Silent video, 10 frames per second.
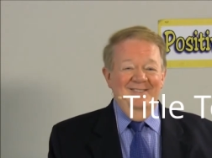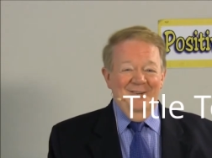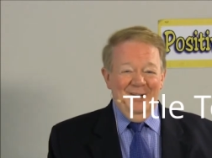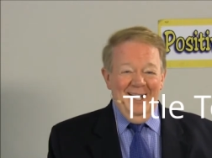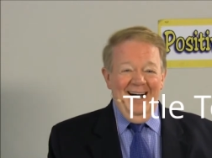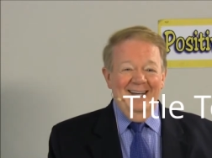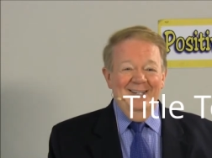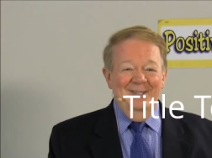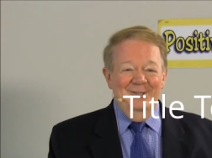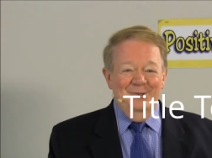For
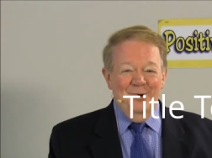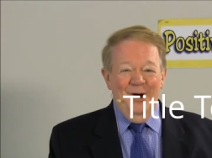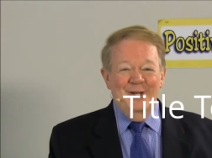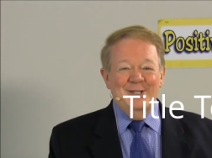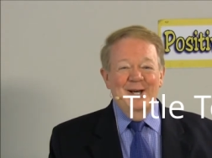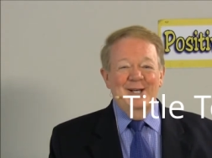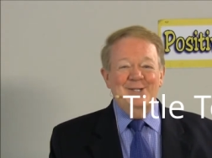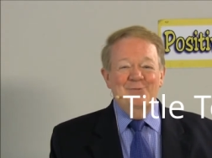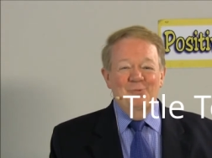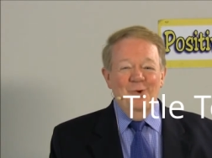God draws
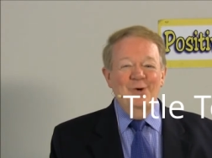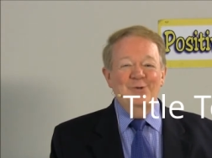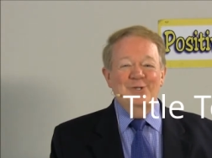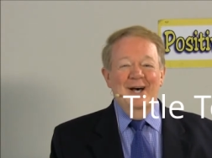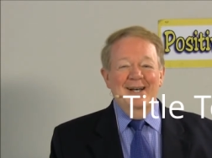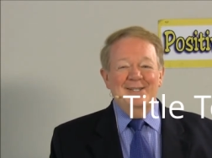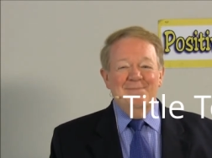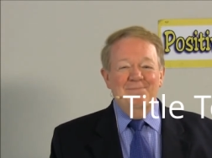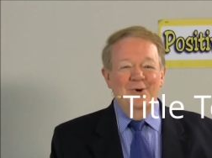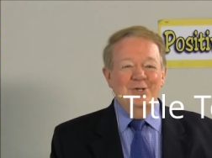us, woos us,
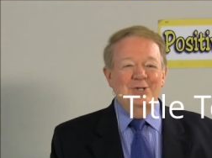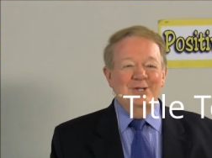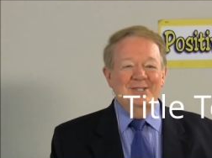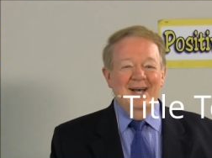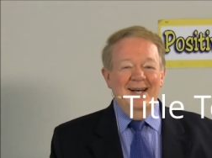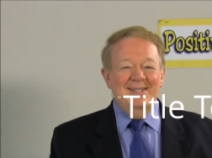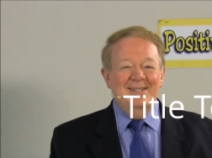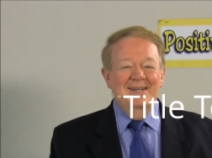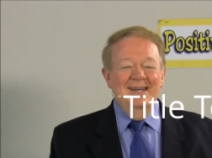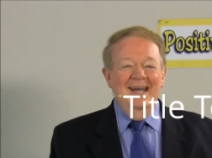pushes
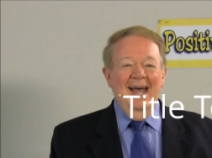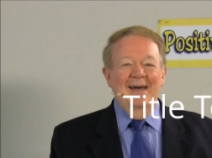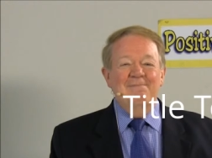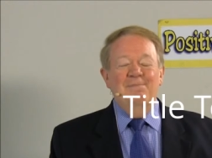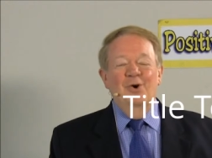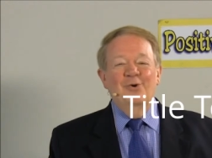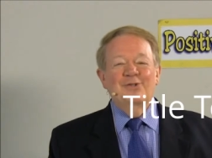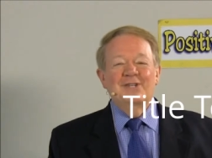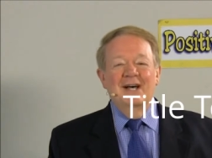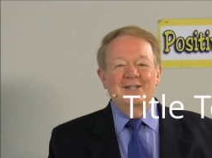us, and
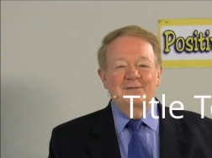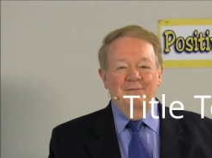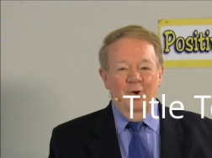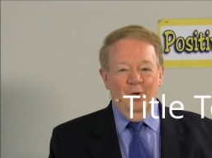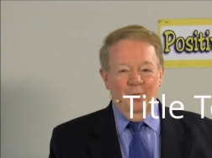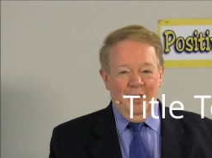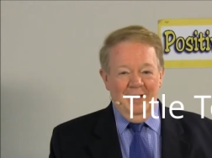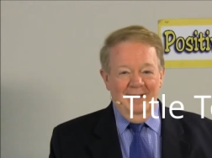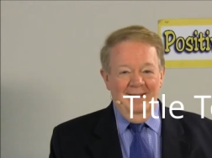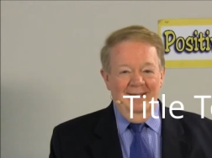pulls us
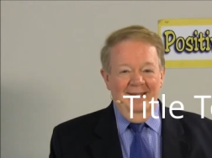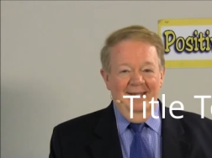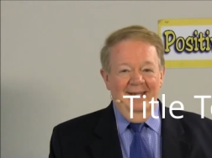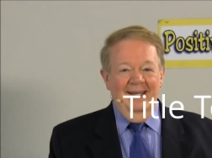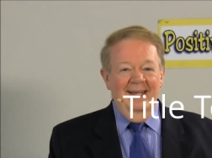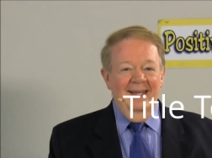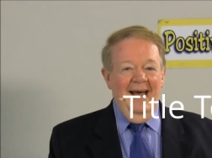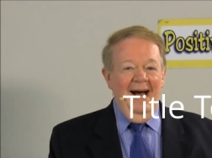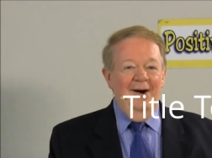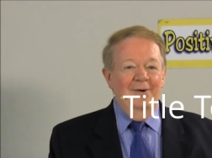forward.
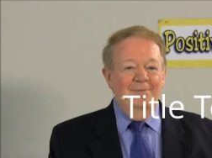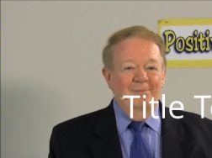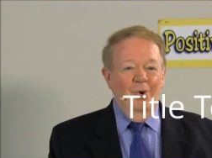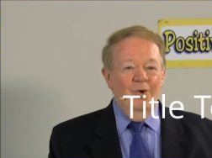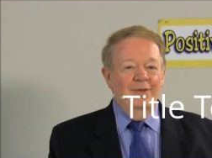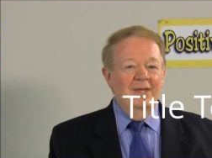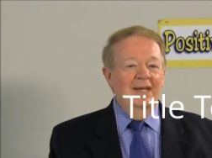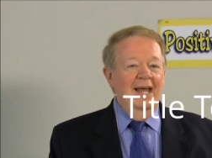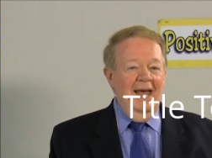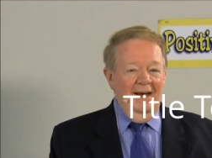Now, more
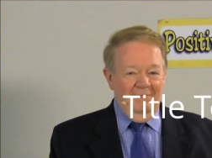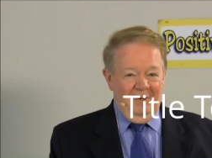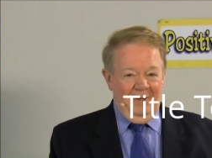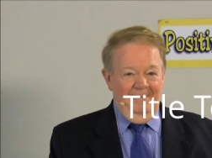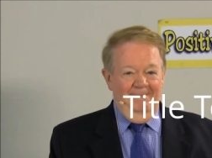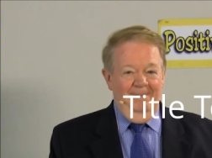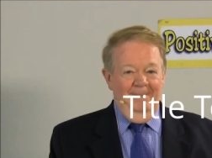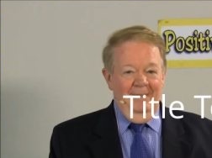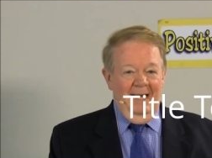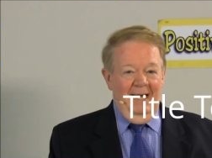than ever,
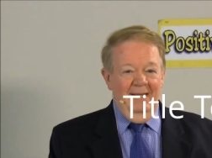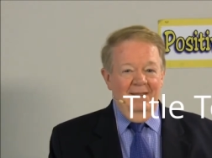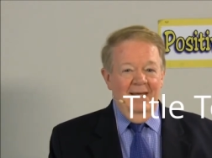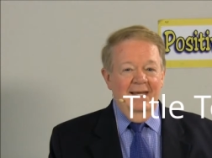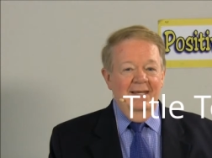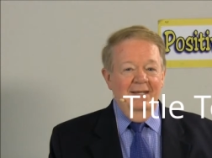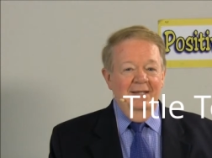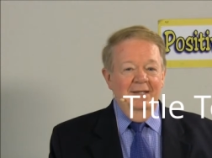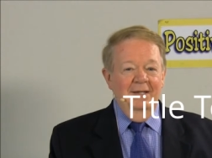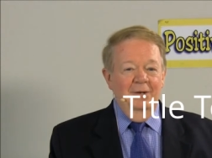I think
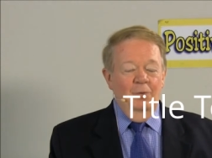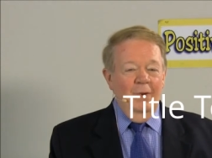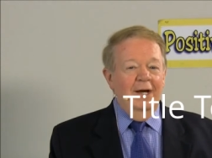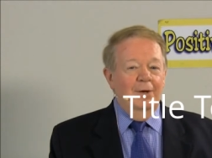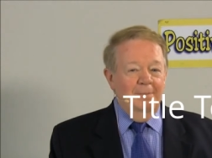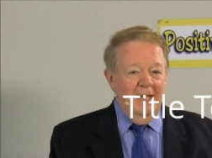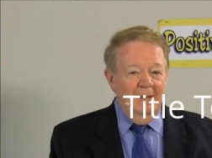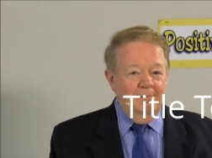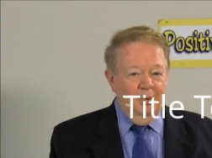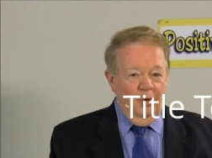we are
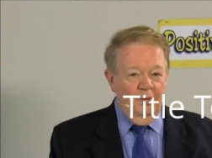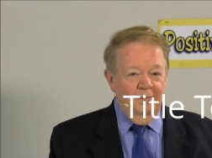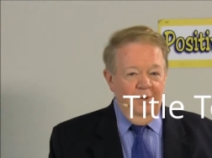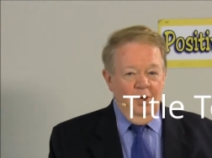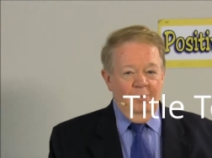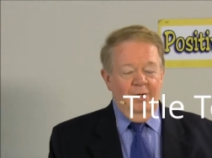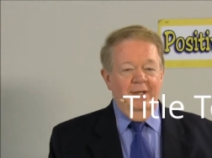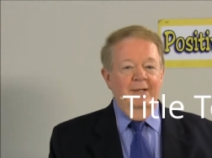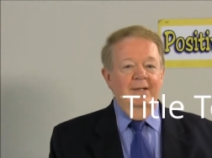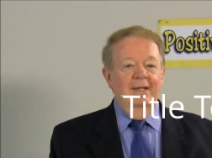being pulled
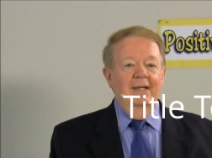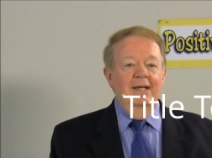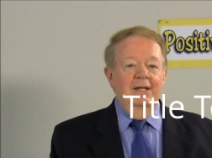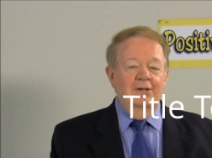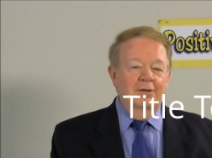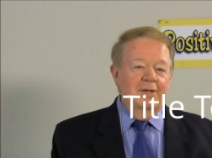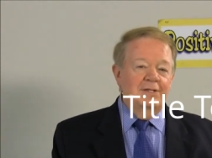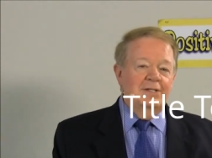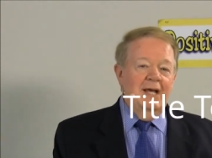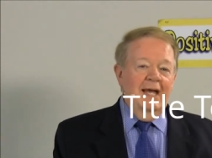forward to the
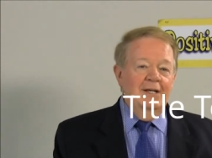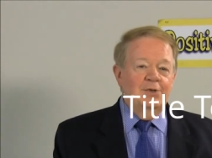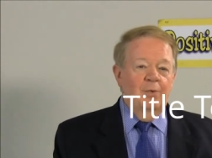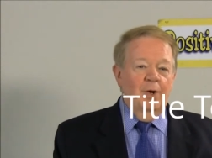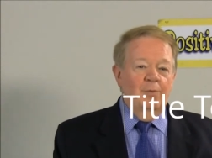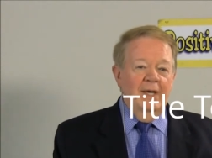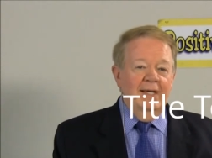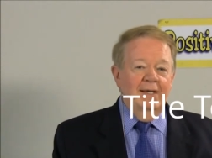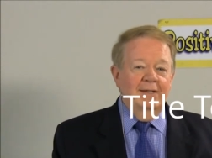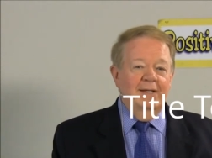stage where we
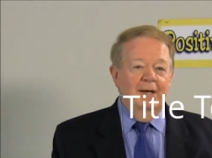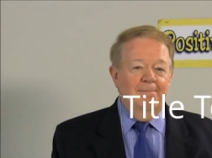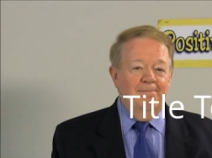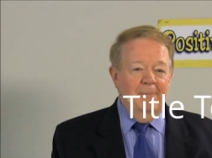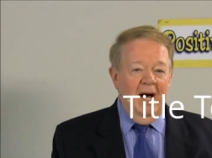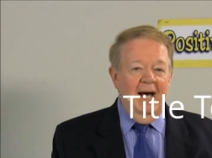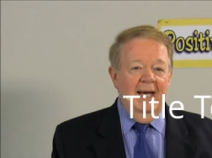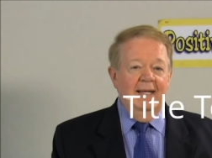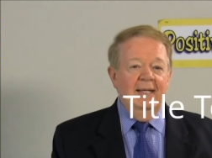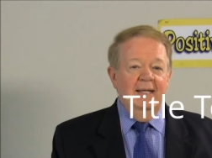can
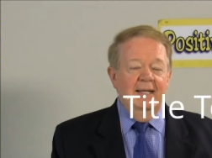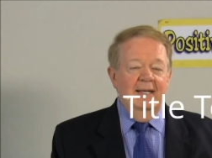combine